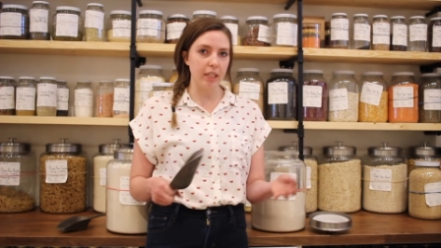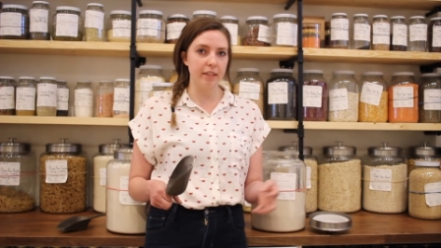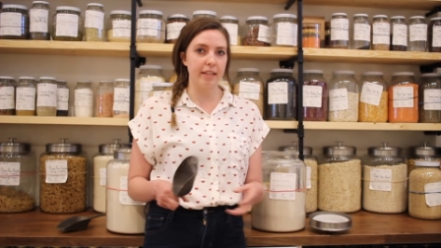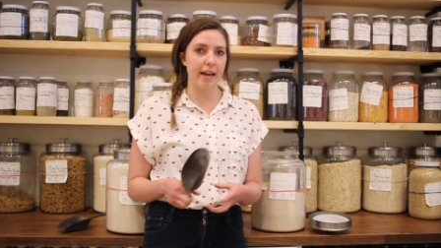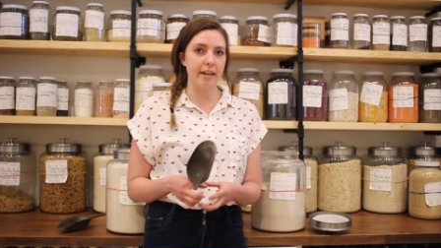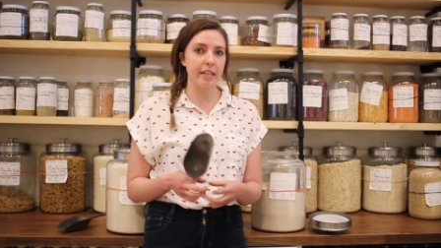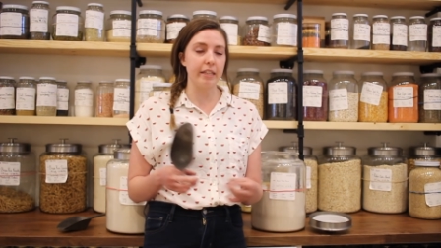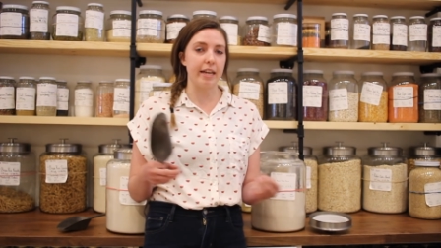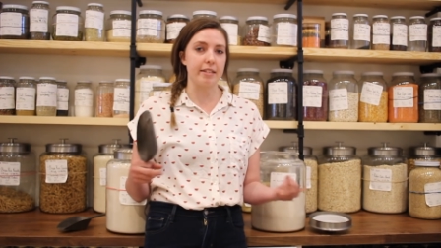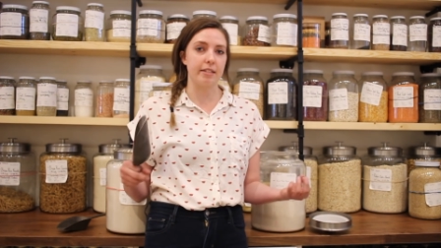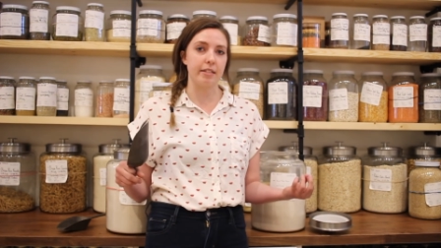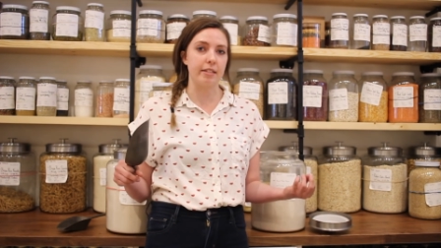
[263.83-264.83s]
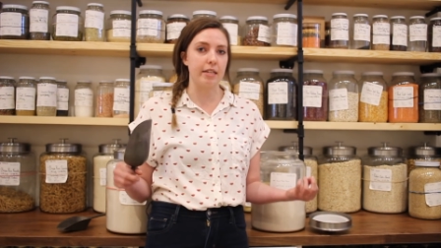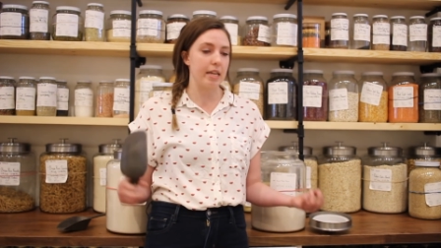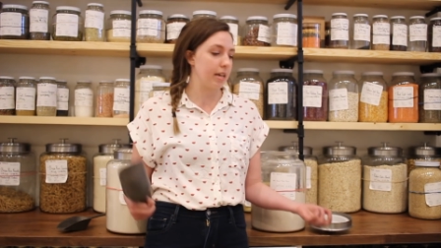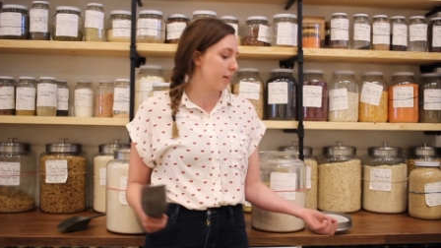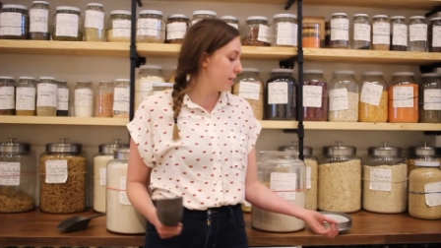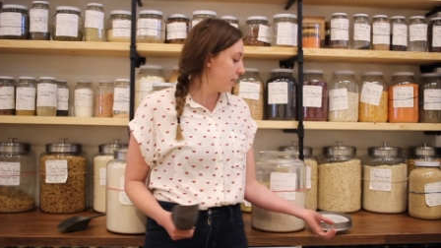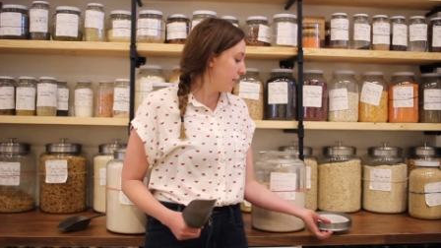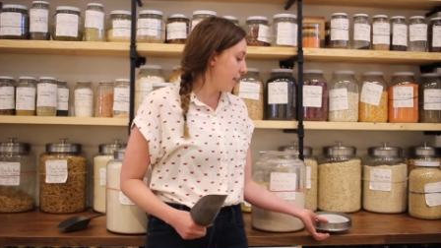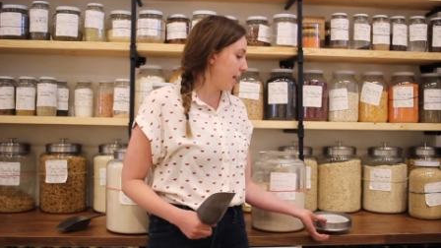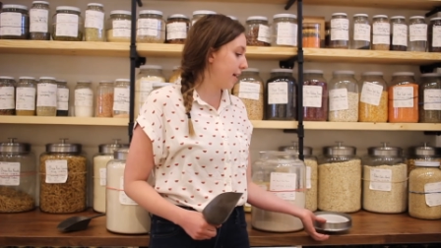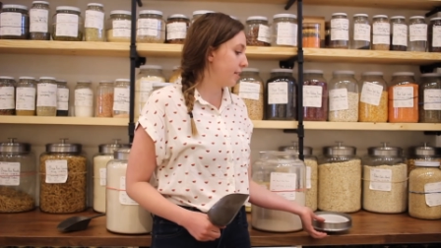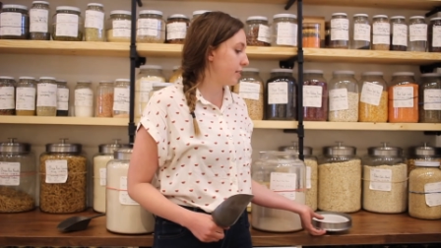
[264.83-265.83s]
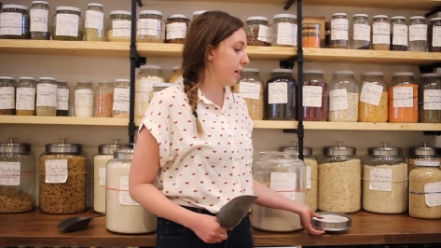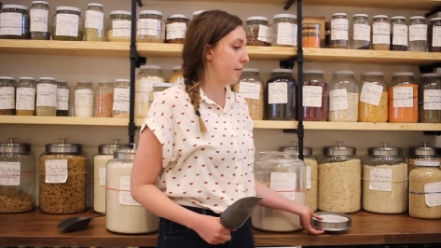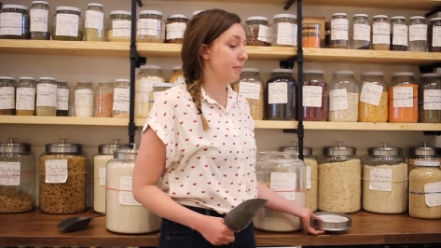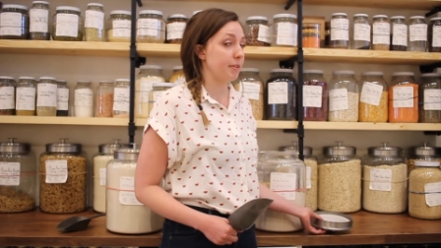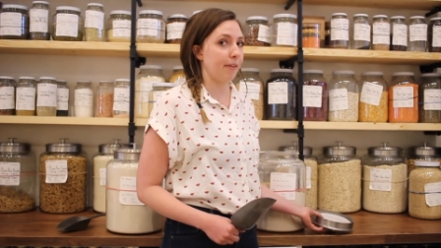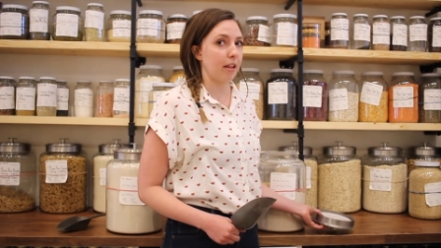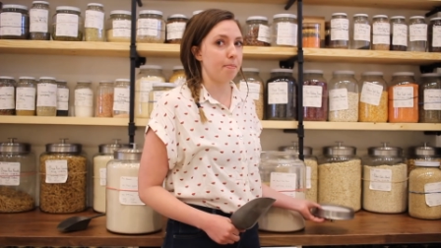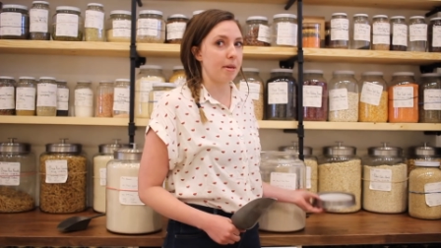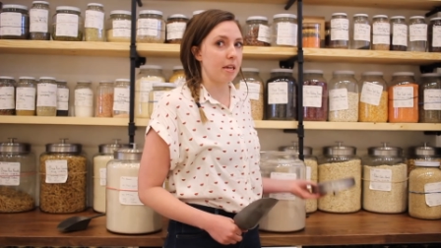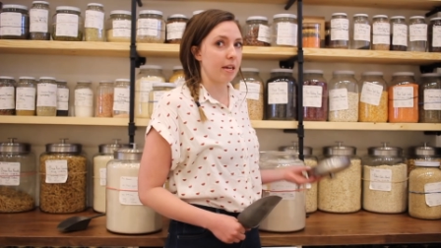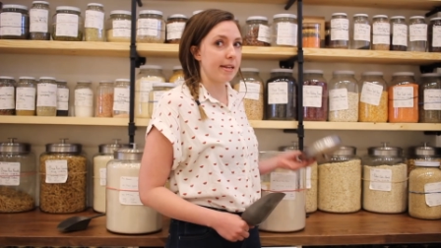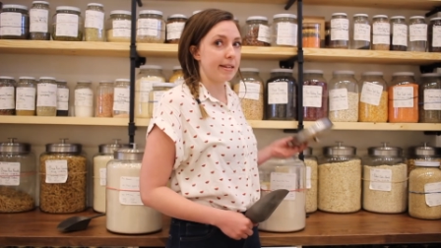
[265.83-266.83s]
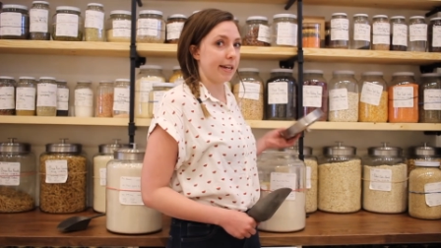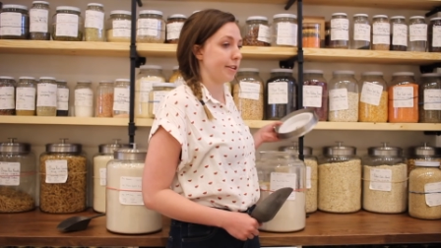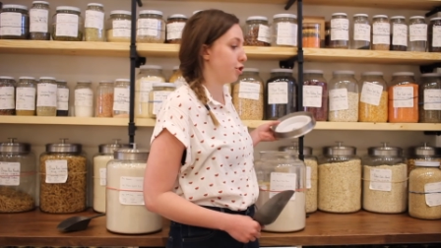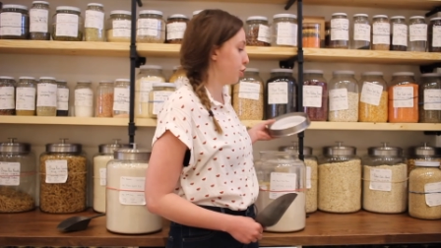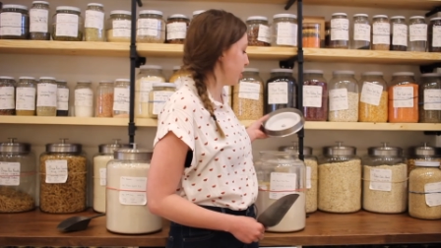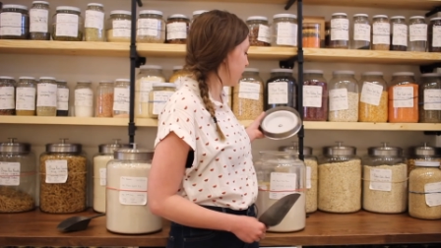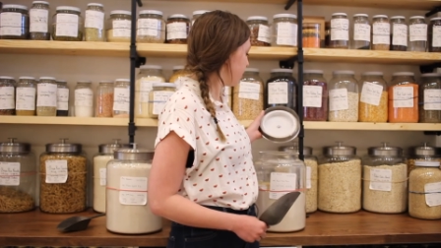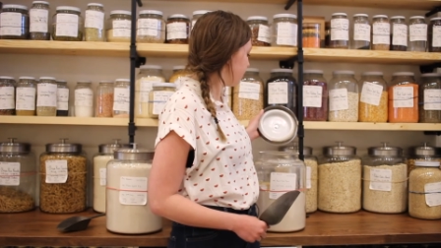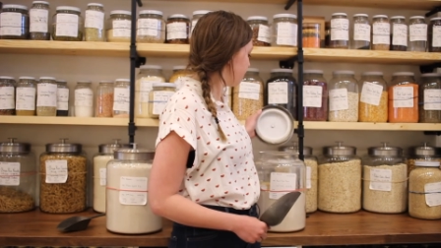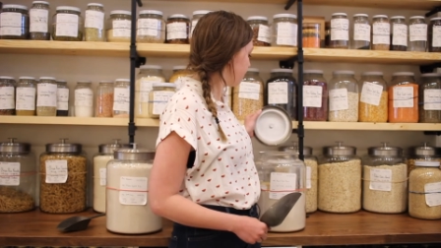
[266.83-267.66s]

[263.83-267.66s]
that elasticity and developing texture.